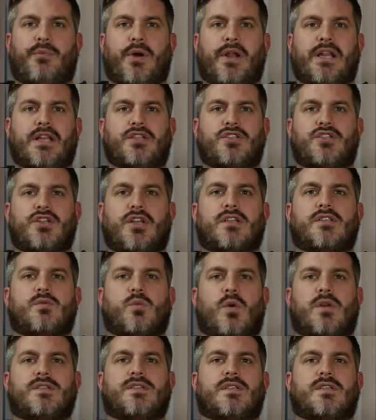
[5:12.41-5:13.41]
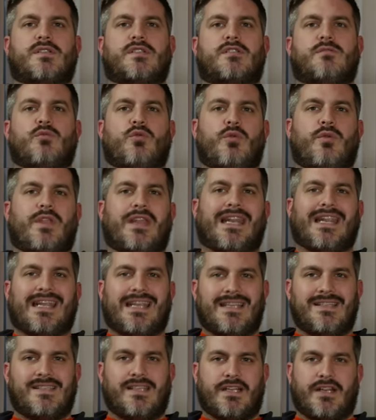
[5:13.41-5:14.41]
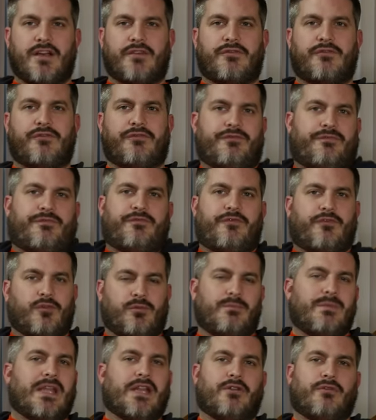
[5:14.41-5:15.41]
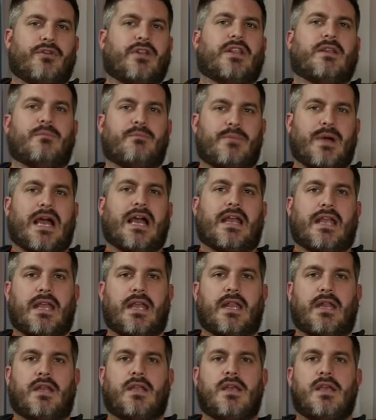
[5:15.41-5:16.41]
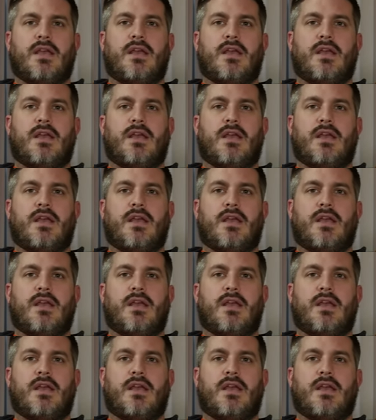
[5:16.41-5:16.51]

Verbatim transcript: but it just wasn't smooth and easy enough for me to really buy in.